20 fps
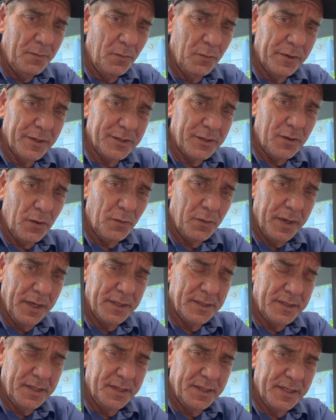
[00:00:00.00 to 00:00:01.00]
was
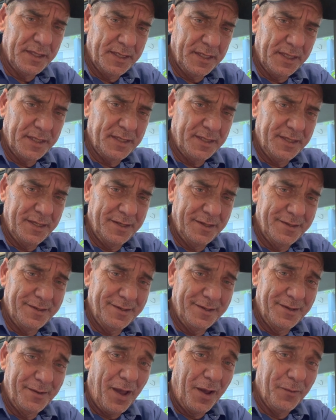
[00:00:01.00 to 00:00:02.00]
raised in the 60s.
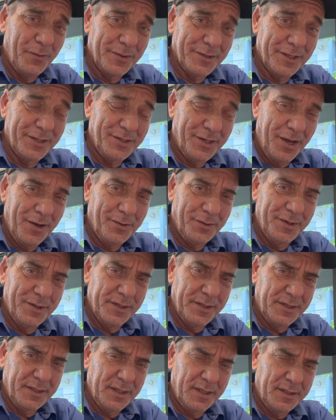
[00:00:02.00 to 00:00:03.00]
I was a child in the
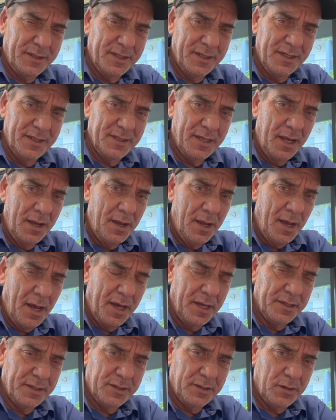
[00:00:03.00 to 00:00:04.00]
60s.
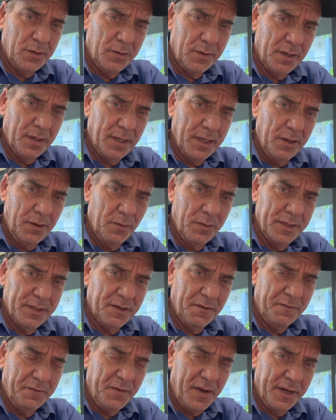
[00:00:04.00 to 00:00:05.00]
I certainly was
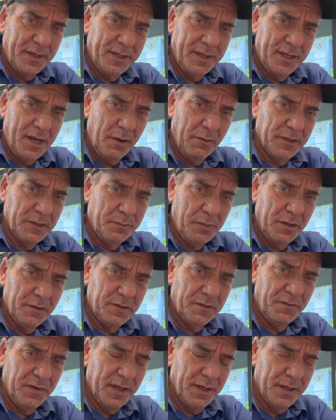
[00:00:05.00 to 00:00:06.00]
affected. I was
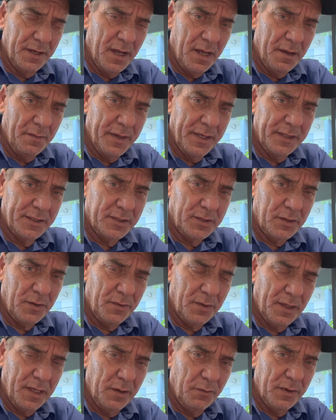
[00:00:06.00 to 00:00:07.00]
post-Vietnam. I
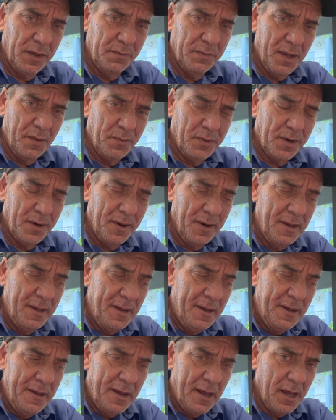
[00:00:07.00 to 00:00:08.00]
certainly remember
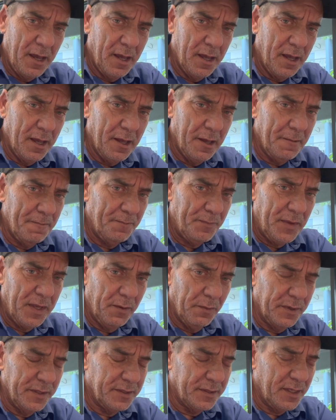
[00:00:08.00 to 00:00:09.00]
it
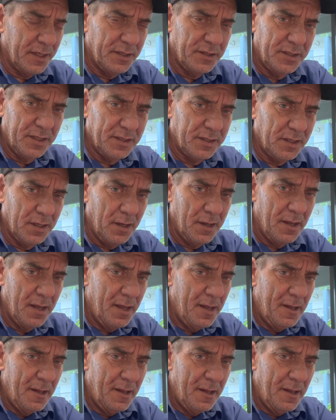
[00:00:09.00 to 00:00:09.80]
was just a